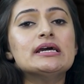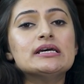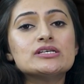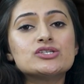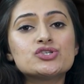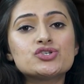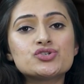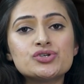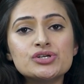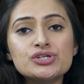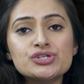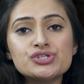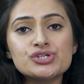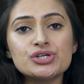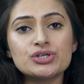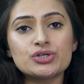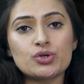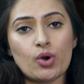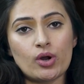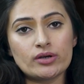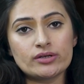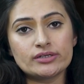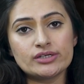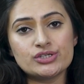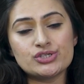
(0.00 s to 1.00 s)
stringent
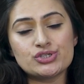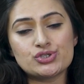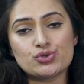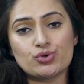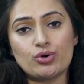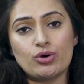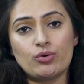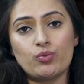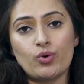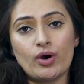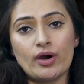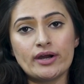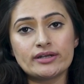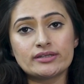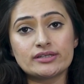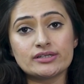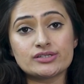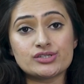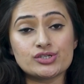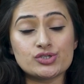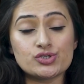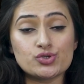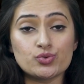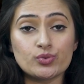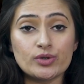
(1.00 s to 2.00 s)
orders to avoid the
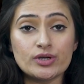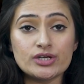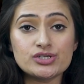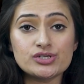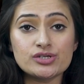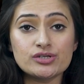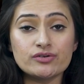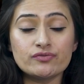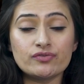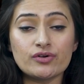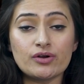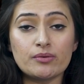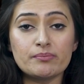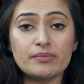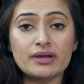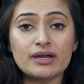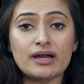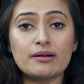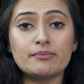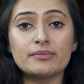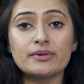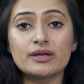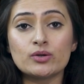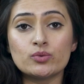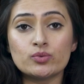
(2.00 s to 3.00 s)
situation from
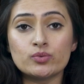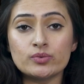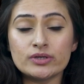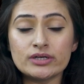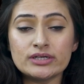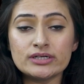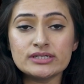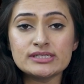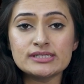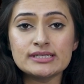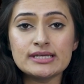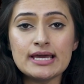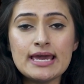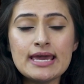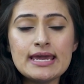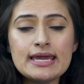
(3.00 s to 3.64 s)
becoming worse